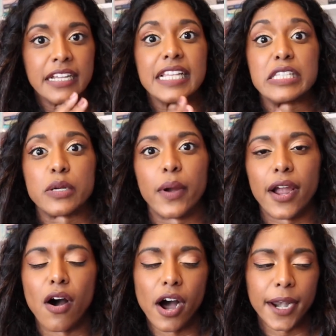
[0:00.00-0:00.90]
that's going
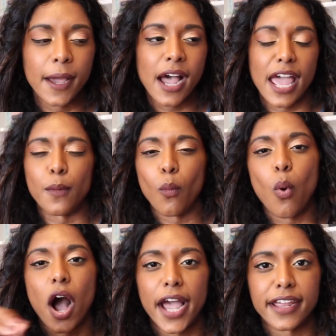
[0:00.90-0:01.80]
on and
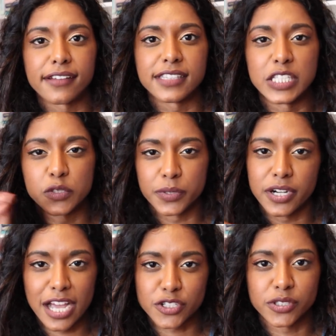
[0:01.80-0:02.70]
why the
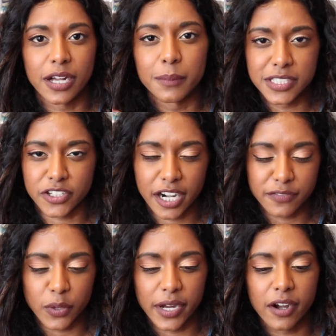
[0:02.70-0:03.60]
supernatural elements are kind of
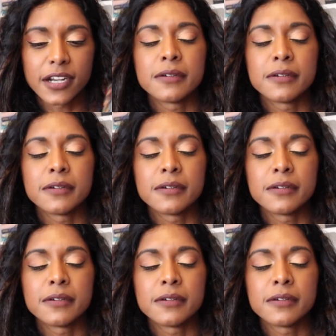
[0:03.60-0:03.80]
going on.